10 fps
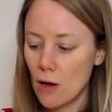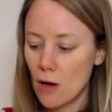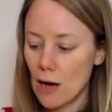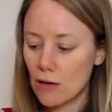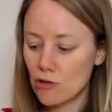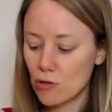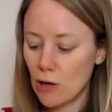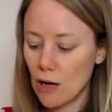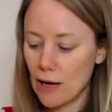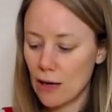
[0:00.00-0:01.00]
as you
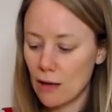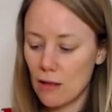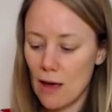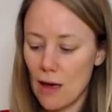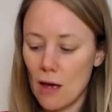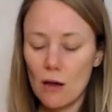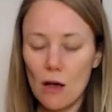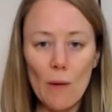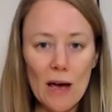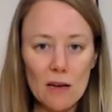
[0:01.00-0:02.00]
lie there, go
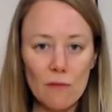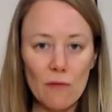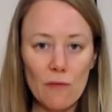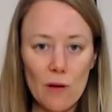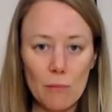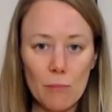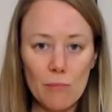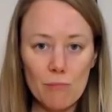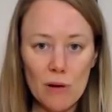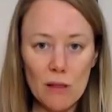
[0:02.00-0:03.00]
ahead and
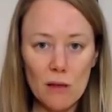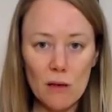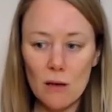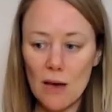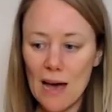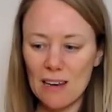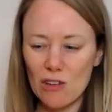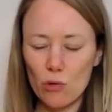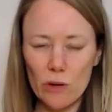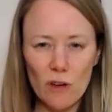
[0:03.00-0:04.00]
bring the hand
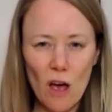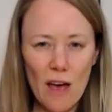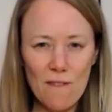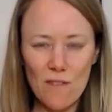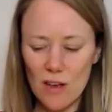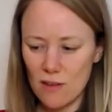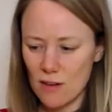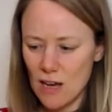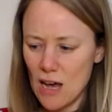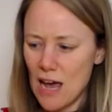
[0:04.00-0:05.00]
into a tight fist.
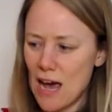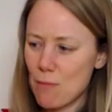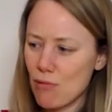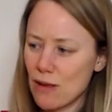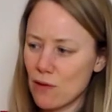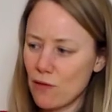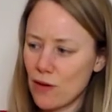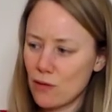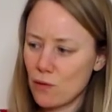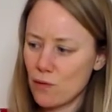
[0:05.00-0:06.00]
Bring the
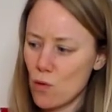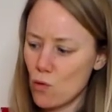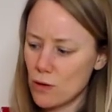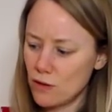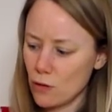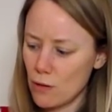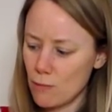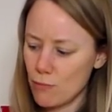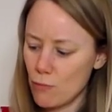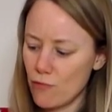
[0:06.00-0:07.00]
fist forward so it
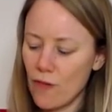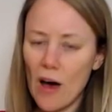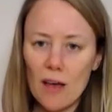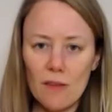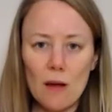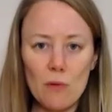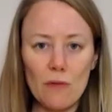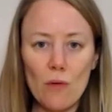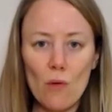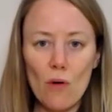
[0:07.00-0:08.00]
fires up the
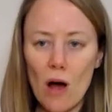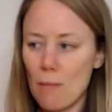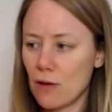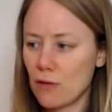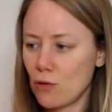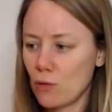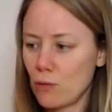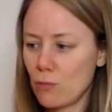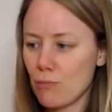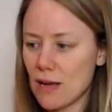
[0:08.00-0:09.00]
forearm muscles.
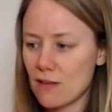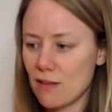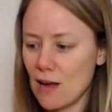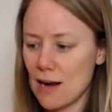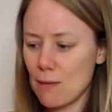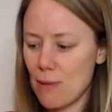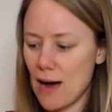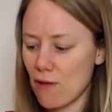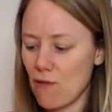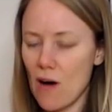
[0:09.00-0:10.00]
Bring it slightly
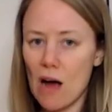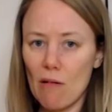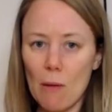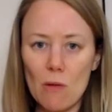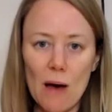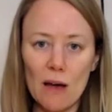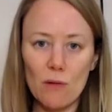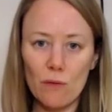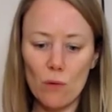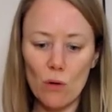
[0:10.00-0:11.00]
back, fire up the back of the
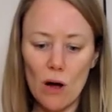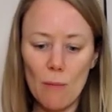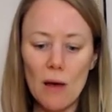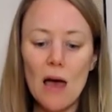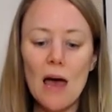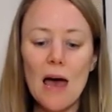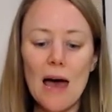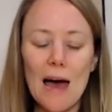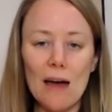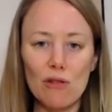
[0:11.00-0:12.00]
forearm
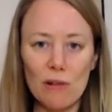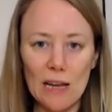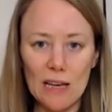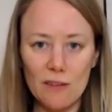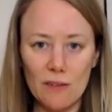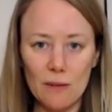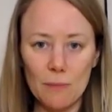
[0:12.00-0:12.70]
and release.